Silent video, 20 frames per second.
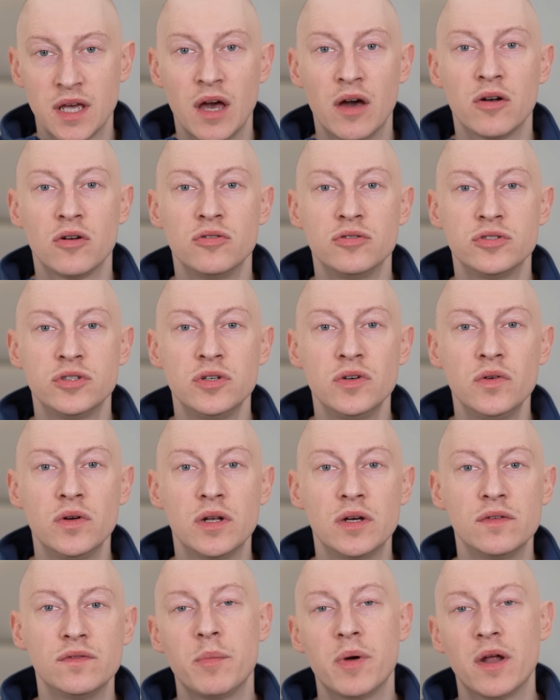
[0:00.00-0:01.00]

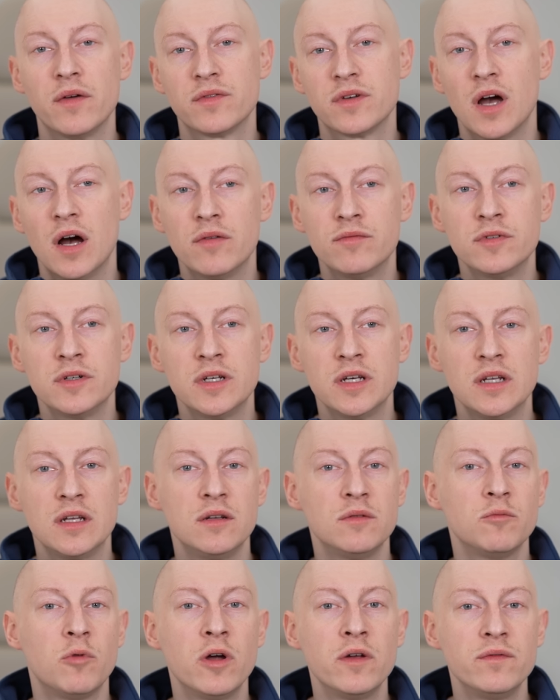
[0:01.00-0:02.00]
counterintuitive, but I've covered it
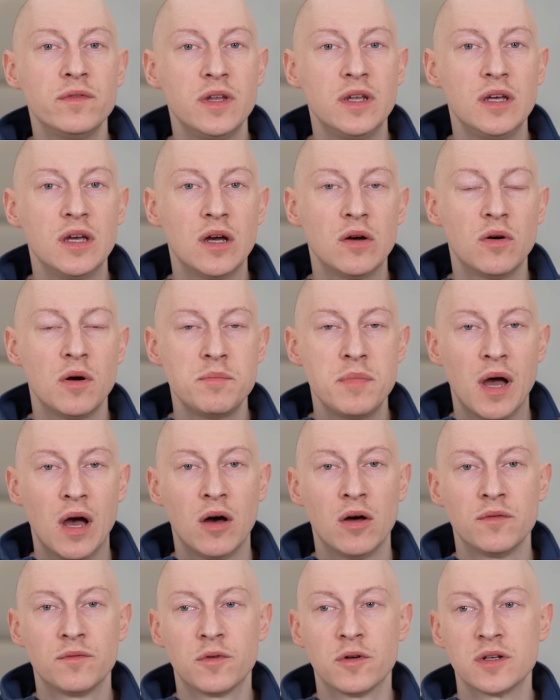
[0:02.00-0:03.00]
in one video
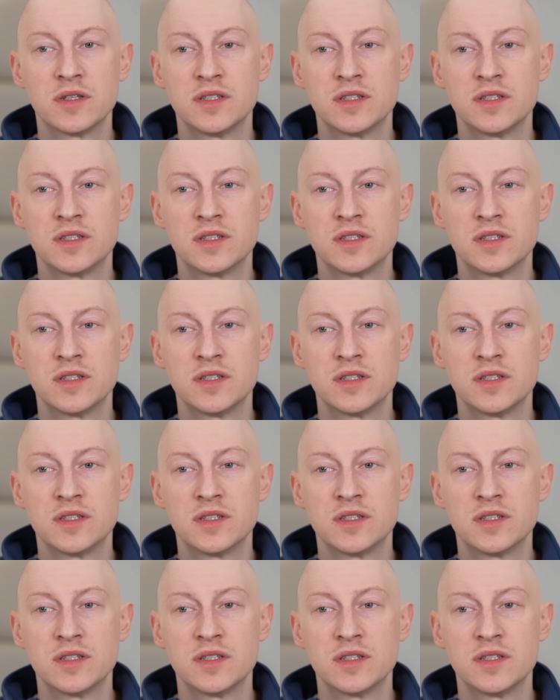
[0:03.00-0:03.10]
about, for